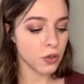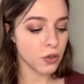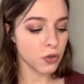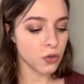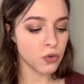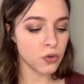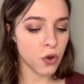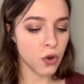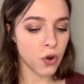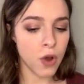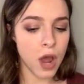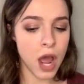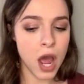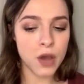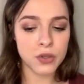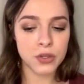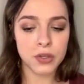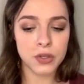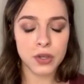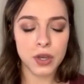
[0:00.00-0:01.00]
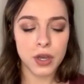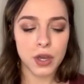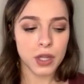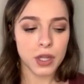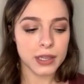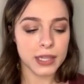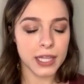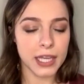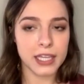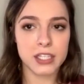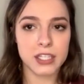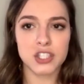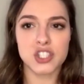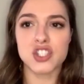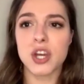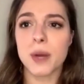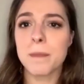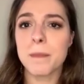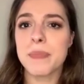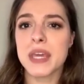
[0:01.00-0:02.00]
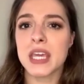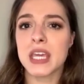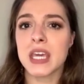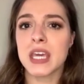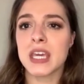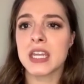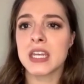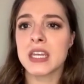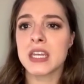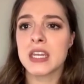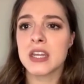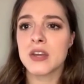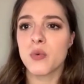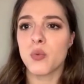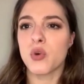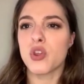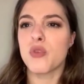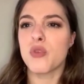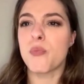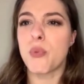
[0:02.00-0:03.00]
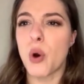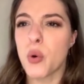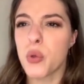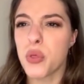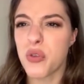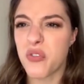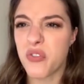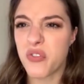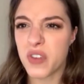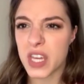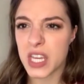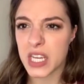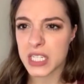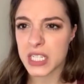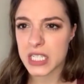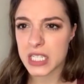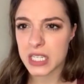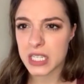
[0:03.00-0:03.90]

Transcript: you know, how you, like jumping in with both feet,